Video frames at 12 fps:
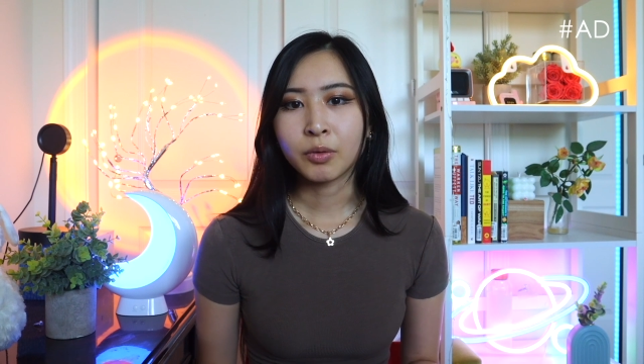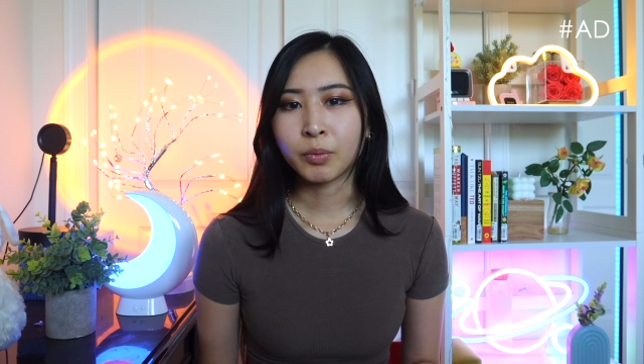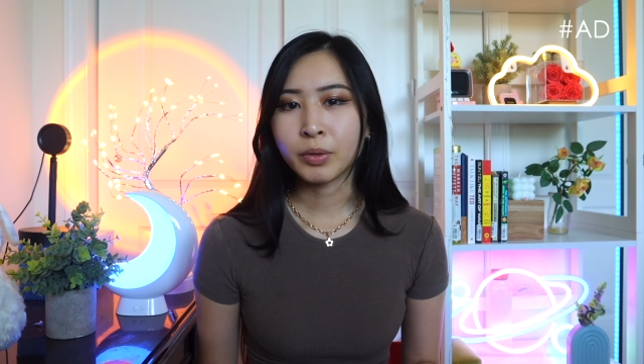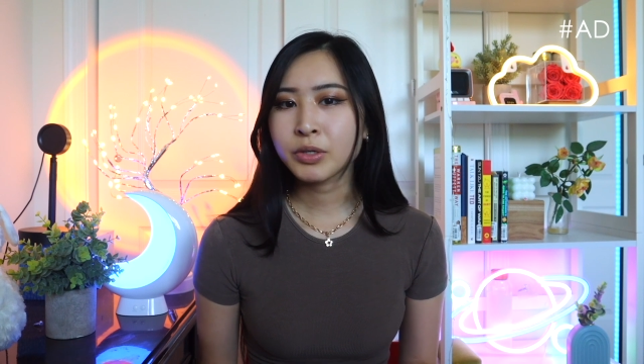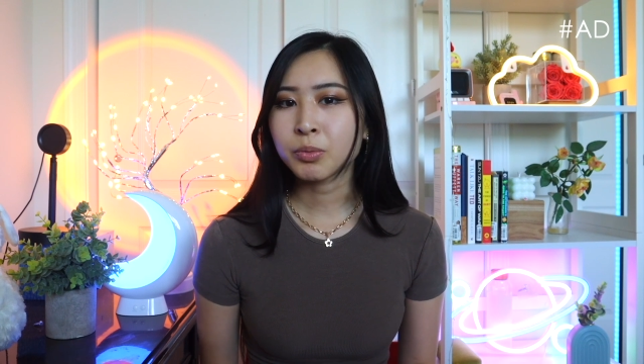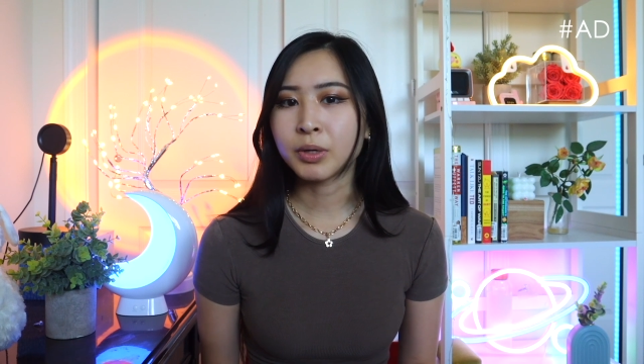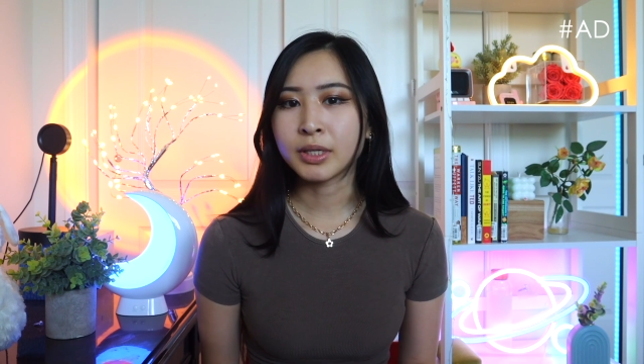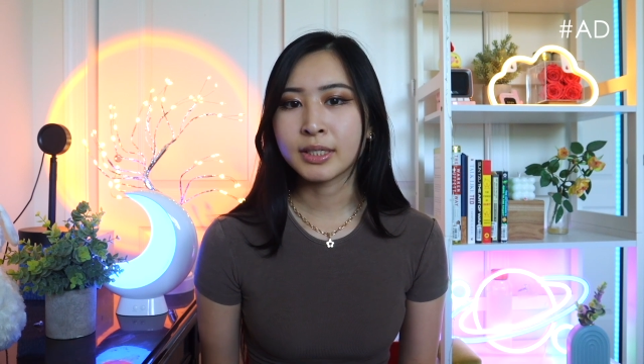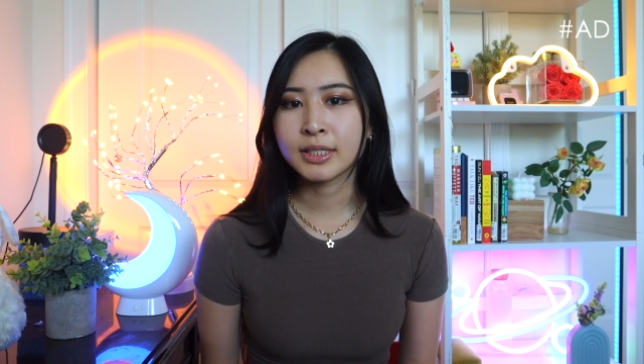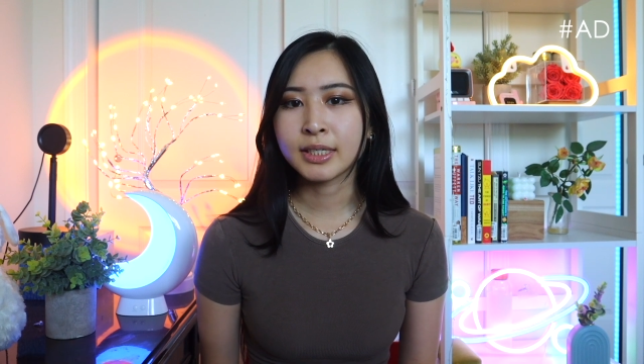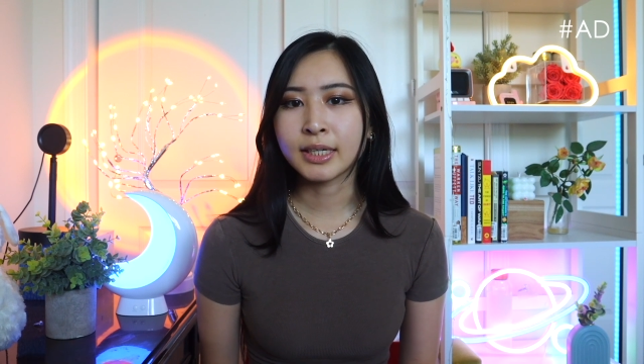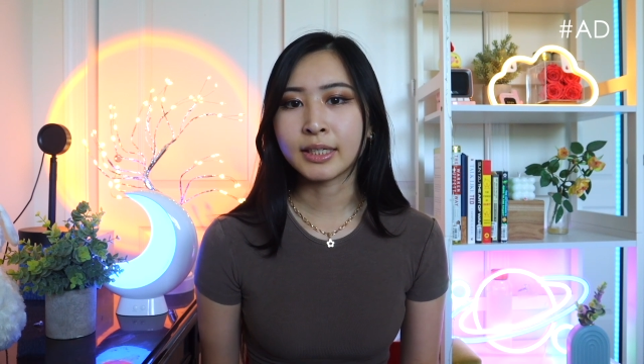which
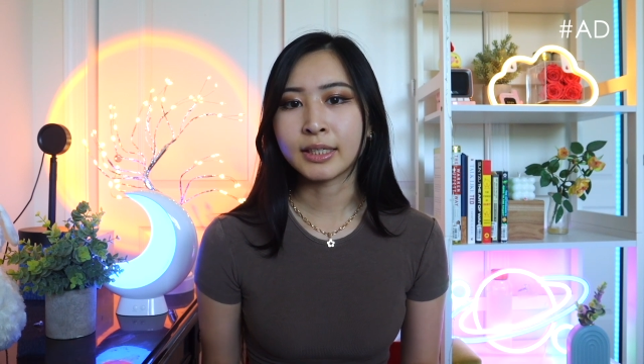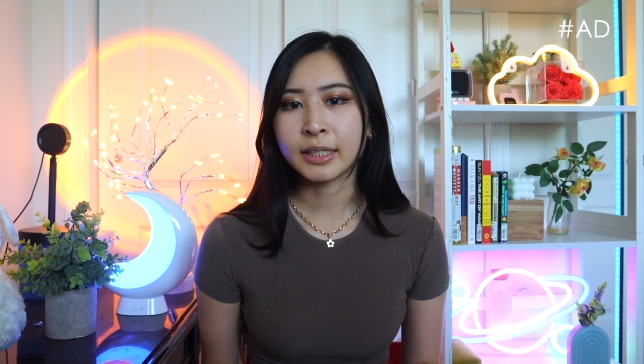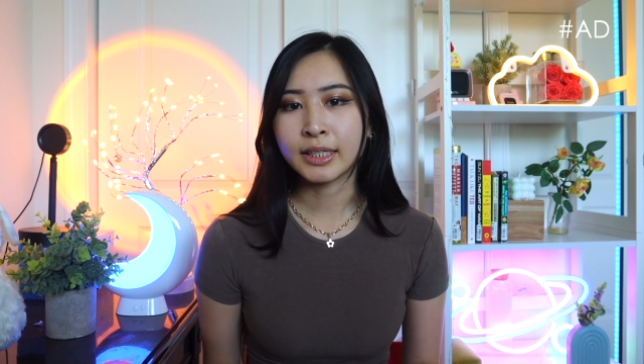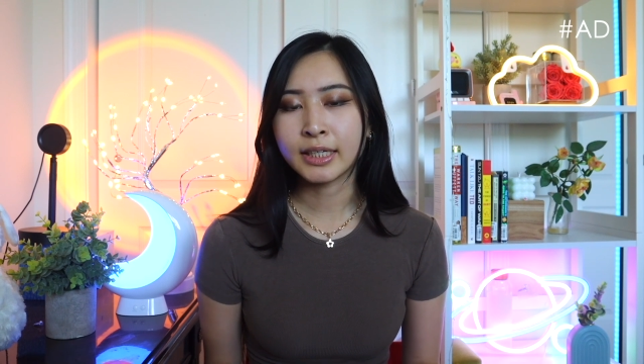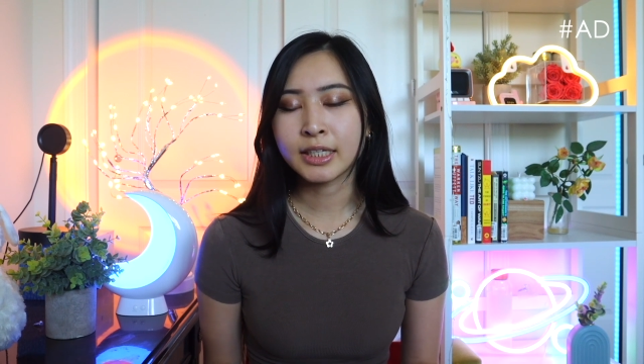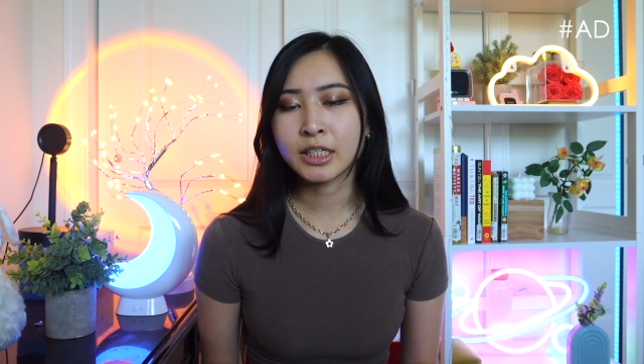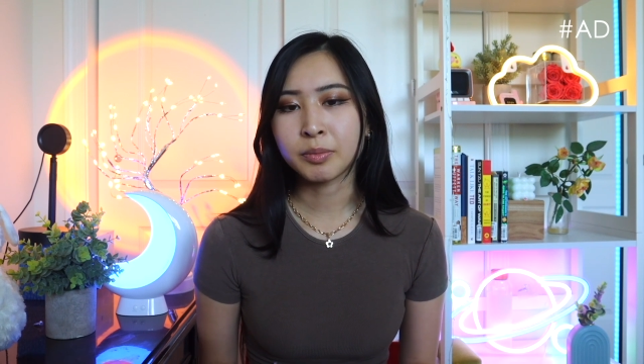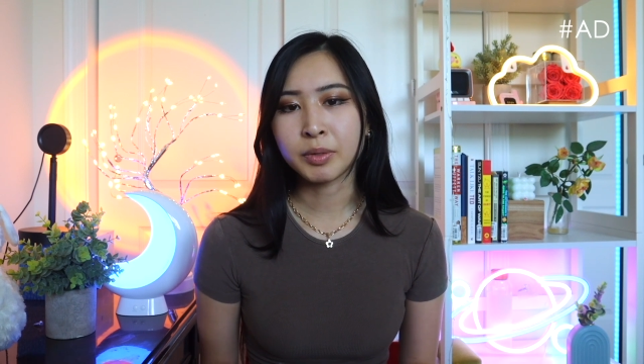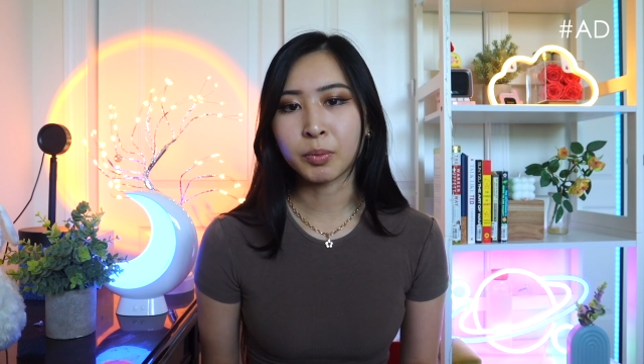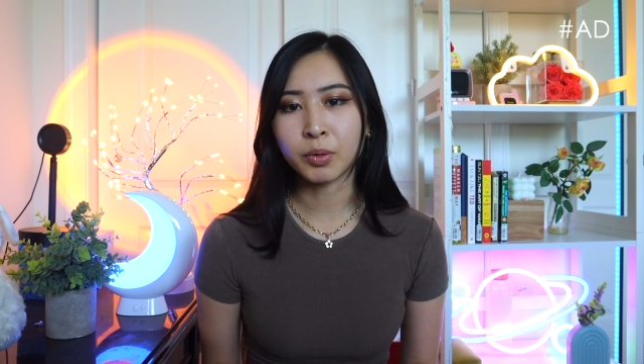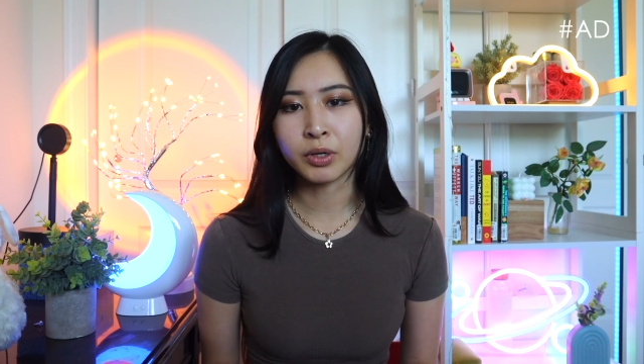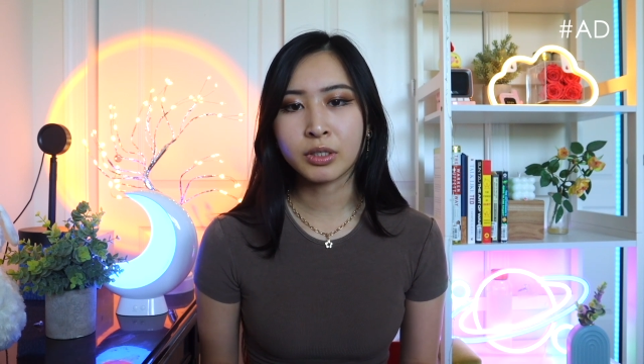ones needed to be
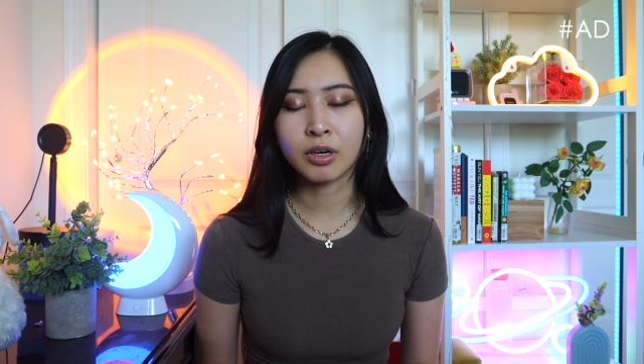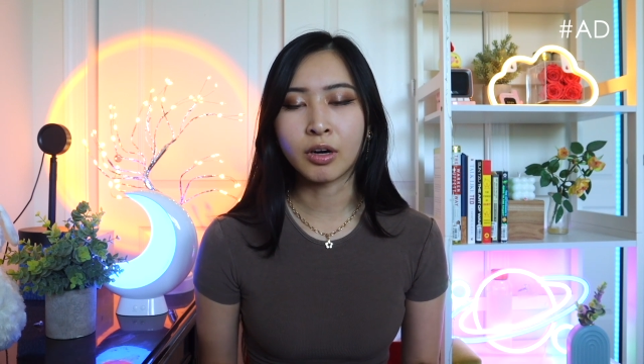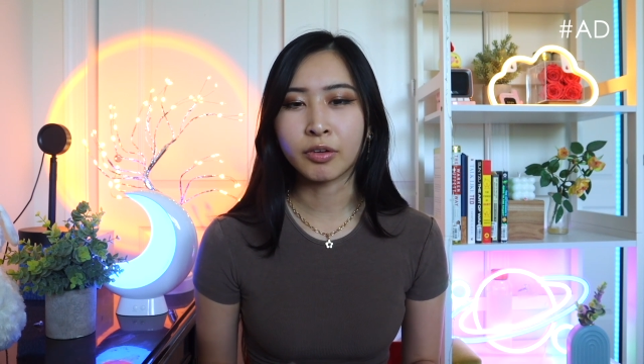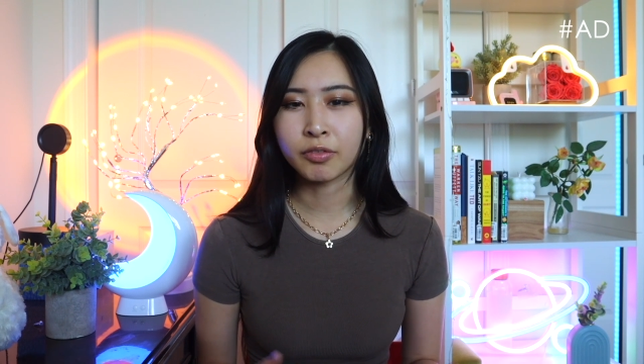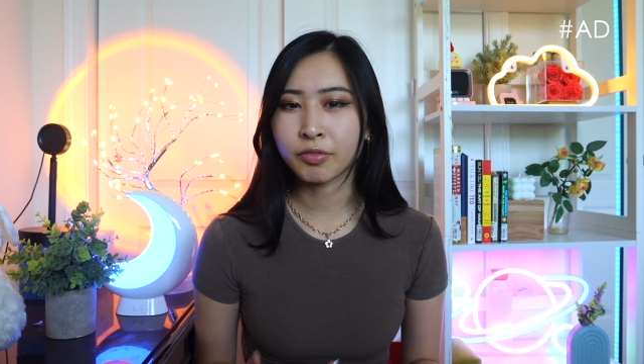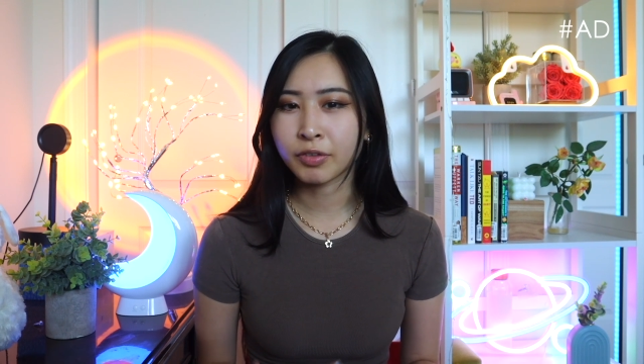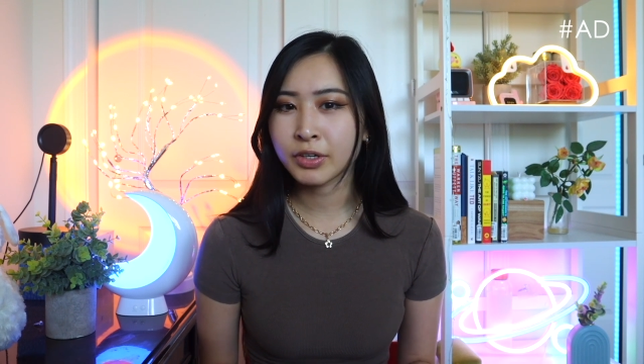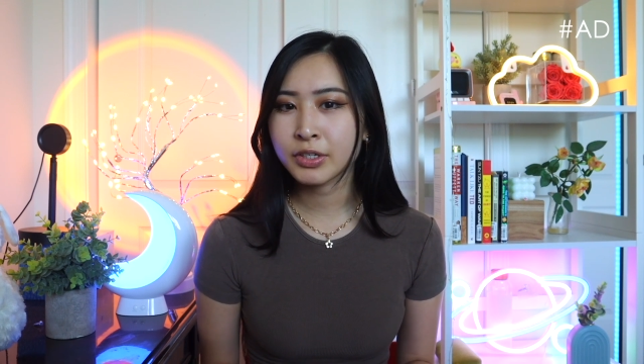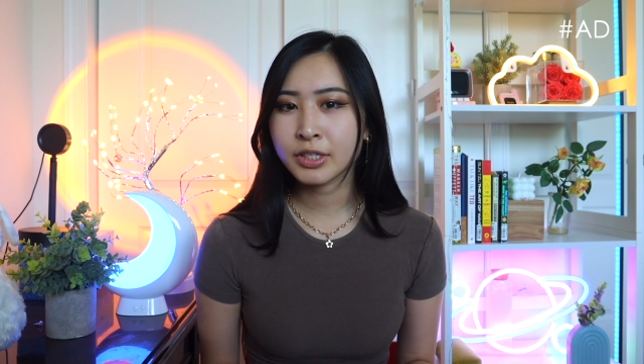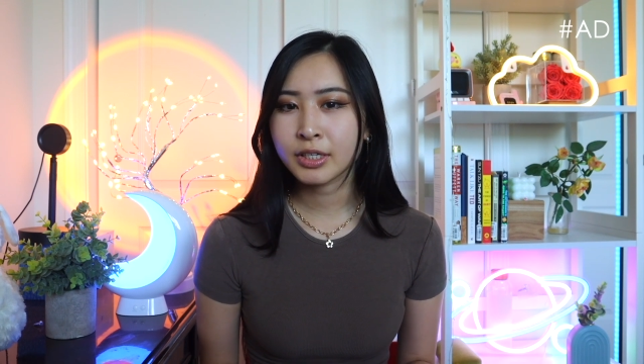worked on first,